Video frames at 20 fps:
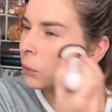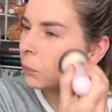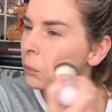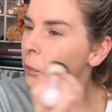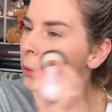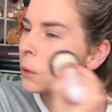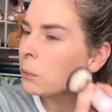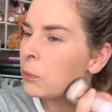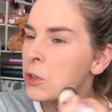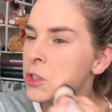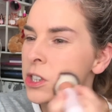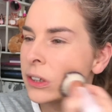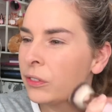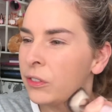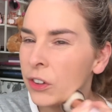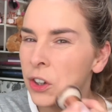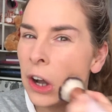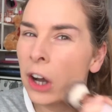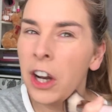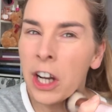they must have
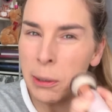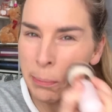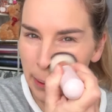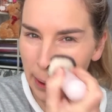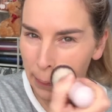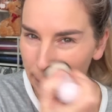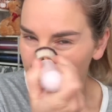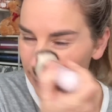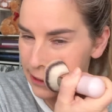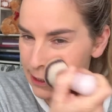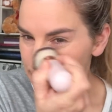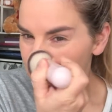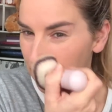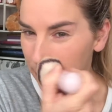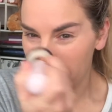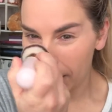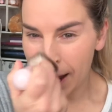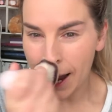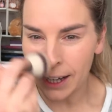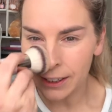forgotten about us,
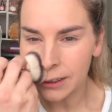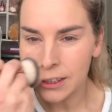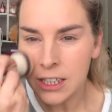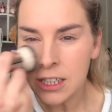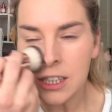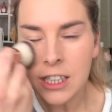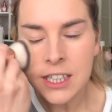but they hadn't.